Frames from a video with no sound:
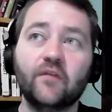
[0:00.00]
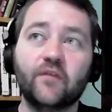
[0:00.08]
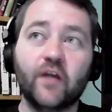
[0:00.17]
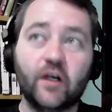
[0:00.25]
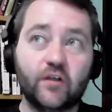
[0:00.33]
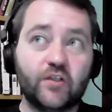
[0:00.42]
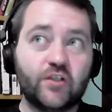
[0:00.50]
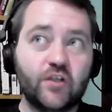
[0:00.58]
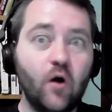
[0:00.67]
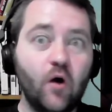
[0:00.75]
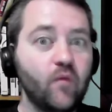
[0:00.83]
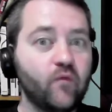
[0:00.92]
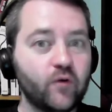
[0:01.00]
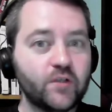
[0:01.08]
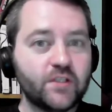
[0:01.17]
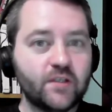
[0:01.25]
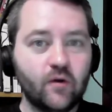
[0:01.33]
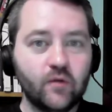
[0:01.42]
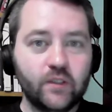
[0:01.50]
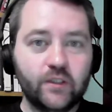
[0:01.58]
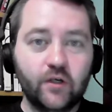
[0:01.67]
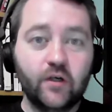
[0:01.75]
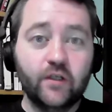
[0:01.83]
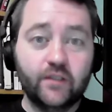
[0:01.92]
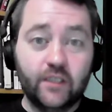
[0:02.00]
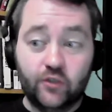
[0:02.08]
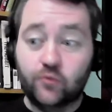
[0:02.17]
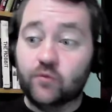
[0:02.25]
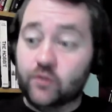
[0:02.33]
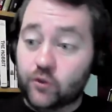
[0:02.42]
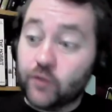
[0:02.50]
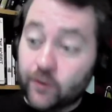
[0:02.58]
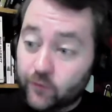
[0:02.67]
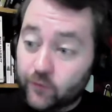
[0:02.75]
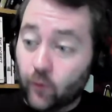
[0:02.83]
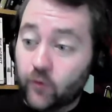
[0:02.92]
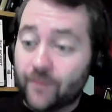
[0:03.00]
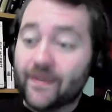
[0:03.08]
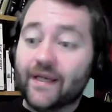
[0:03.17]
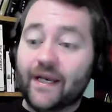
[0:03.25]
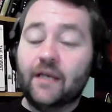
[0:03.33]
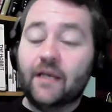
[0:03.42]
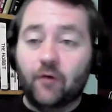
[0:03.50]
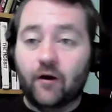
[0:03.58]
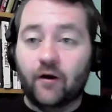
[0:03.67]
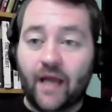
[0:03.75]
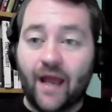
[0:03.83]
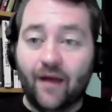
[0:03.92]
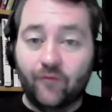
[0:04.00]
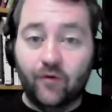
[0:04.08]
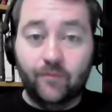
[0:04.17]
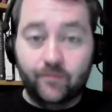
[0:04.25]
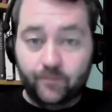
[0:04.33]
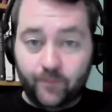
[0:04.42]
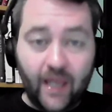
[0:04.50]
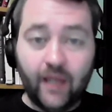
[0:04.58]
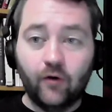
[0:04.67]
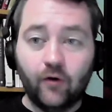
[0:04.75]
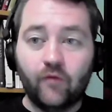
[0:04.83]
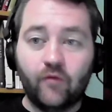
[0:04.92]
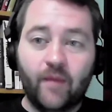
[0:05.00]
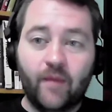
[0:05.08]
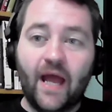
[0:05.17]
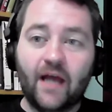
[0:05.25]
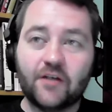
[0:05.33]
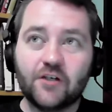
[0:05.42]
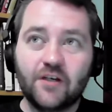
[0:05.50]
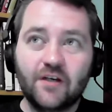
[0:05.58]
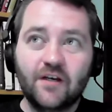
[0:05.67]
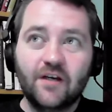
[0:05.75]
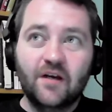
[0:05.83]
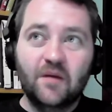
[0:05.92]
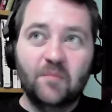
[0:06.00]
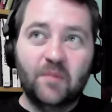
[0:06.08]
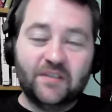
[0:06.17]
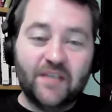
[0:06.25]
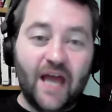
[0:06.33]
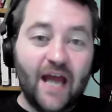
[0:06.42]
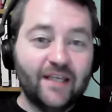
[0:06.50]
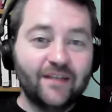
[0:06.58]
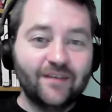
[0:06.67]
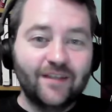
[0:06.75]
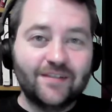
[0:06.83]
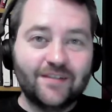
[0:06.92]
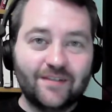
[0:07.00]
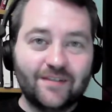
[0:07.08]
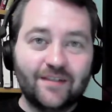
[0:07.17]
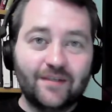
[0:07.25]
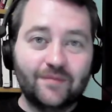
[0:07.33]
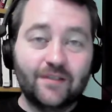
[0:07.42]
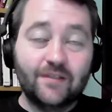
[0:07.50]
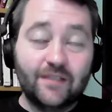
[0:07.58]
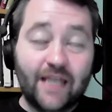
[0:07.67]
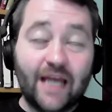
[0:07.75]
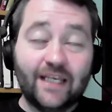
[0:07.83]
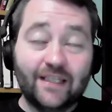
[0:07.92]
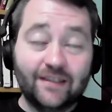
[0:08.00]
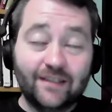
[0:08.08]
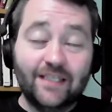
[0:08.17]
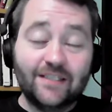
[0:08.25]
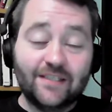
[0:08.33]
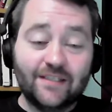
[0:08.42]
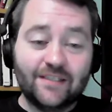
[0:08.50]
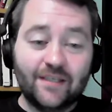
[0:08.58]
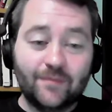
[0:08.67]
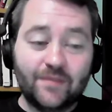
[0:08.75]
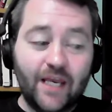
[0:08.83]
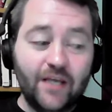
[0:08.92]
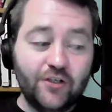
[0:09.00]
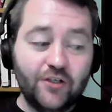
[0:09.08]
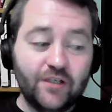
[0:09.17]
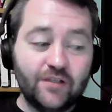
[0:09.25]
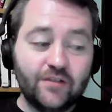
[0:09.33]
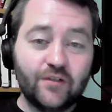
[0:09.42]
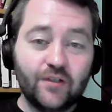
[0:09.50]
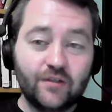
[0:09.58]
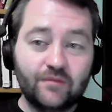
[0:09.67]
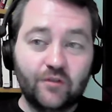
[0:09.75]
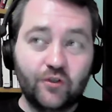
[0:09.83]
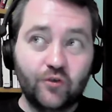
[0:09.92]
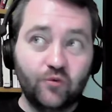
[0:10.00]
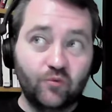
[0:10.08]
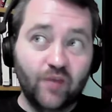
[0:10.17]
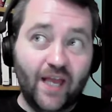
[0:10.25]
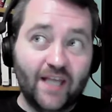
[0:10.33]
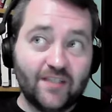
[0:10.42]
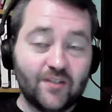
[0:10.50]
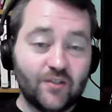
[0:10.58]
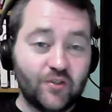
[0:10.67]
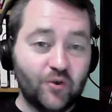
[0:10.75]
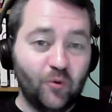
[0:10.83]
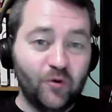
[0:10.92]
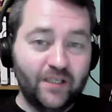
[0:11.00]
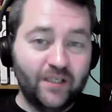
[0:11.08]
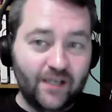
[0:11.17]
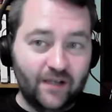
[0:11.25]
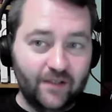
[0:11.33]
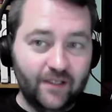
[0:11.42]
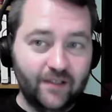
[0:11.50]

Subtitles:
They're so versatile and good that you can throw them in anywhere and have a banger of a match, but that can lead to the temptation to do less storytelling.